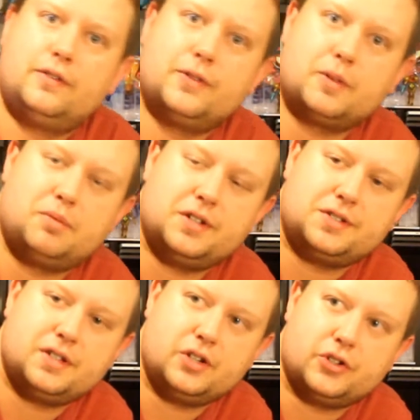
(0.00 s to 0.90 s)
for the
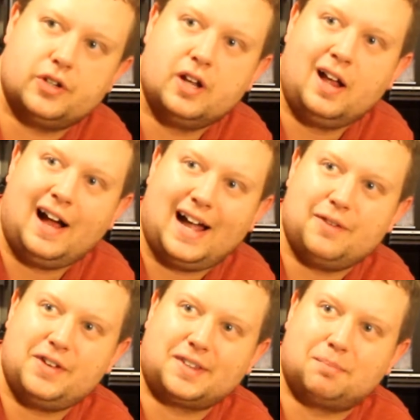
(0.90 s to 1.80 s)
PlayStation. I
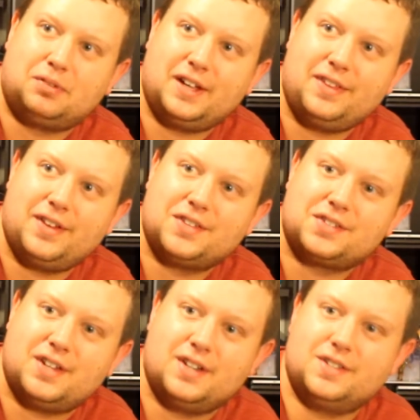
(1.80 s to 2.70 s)
have yet to play
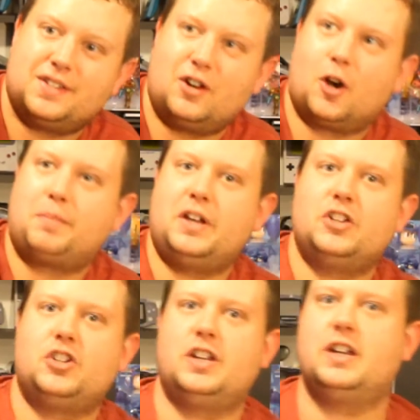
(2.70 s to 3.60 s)
this. It is an
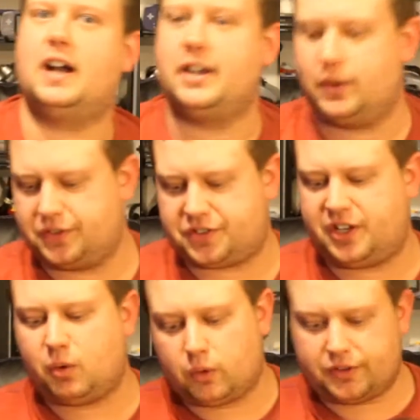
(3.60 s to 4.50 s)
RPG. I know the
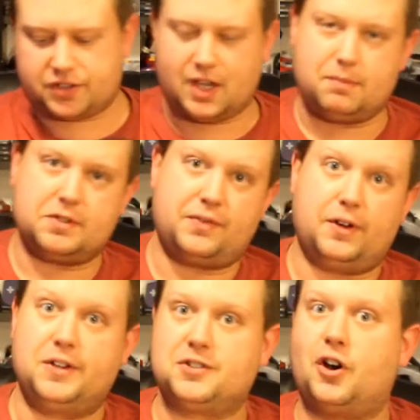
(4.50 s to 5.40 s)
sequel to this game is
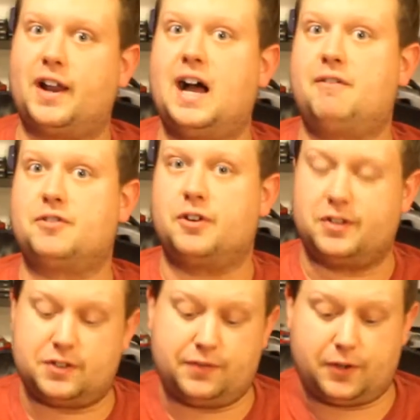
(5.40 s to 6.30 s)
very sought after, and
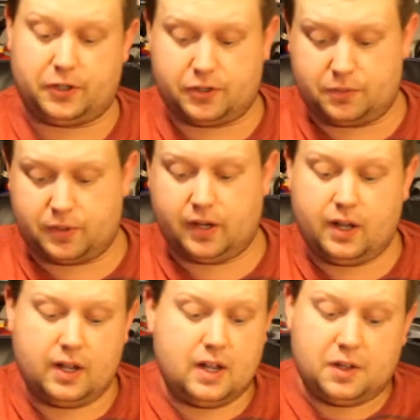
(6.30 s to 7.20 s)
it's a very good one.
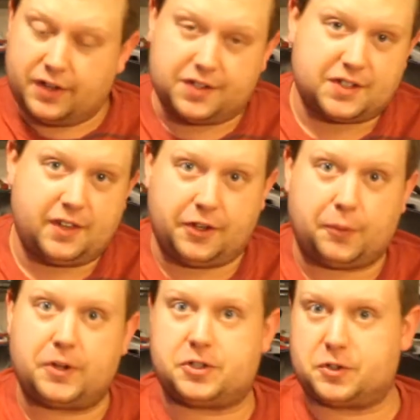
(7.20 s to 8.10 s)
They say the
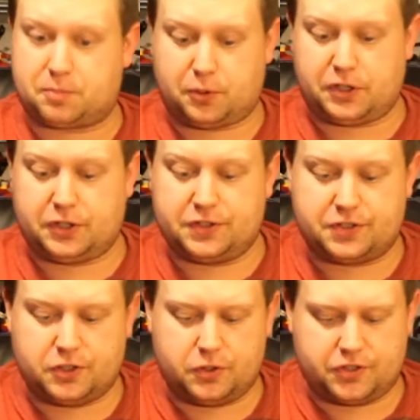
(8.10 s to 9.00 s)
original is pretty good
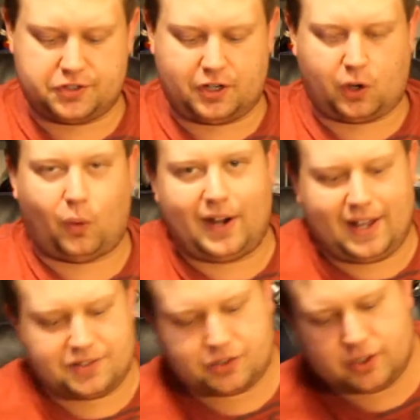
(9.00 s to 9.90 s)
too, just not quite
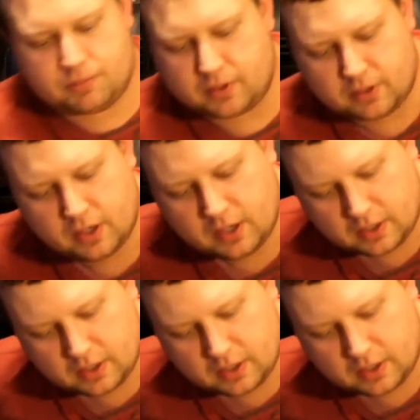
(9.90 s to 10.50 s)
as good, but